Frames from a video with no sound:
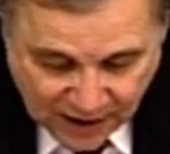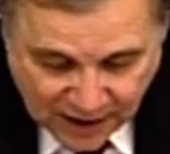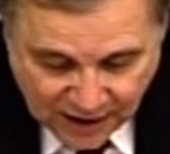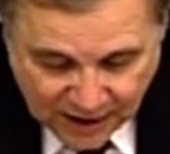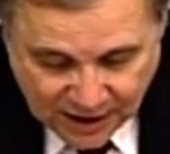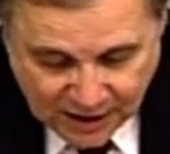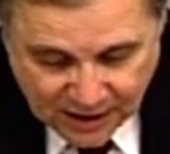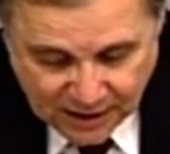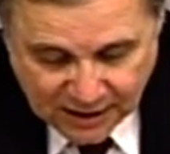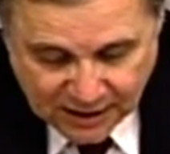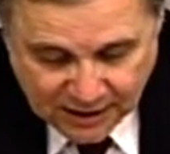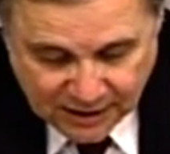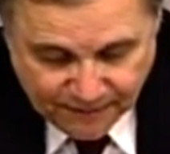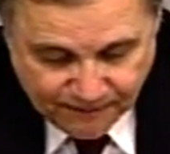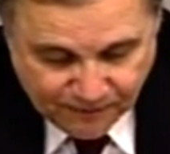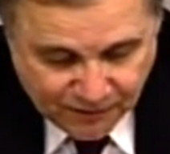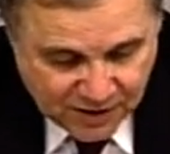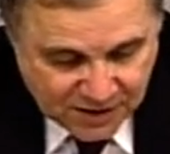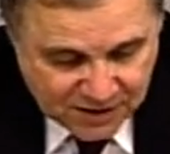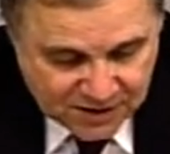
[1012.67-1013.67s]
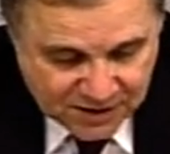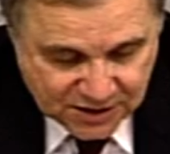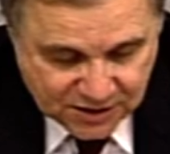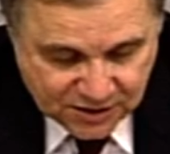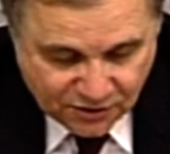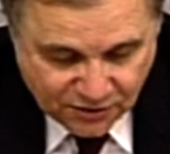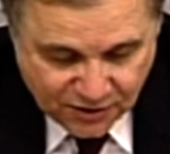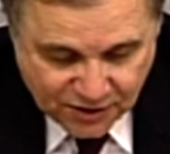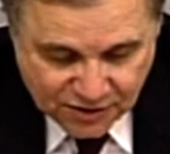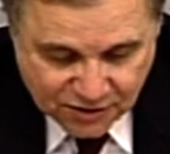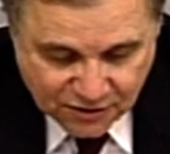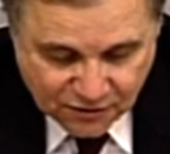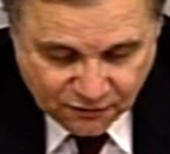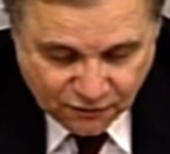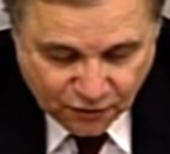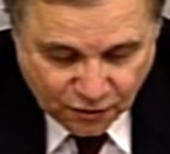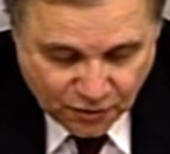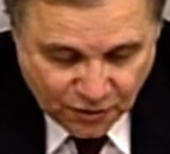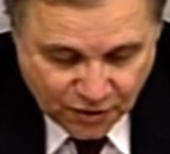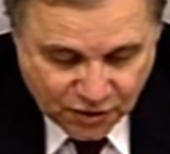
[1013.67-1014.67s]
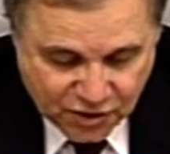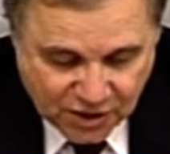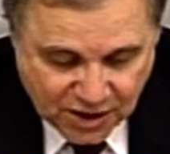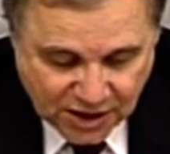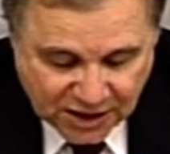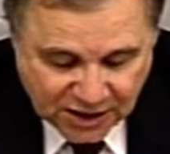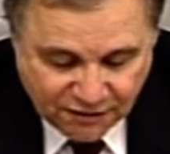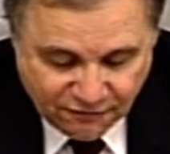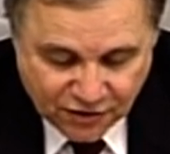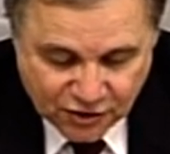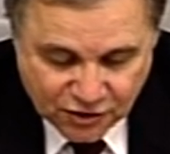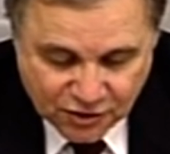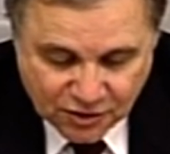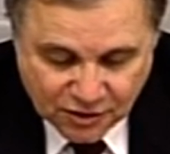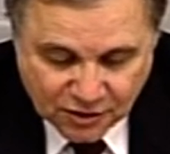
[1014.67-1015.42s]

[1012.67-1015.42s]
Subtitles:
And this is the reason for which the activation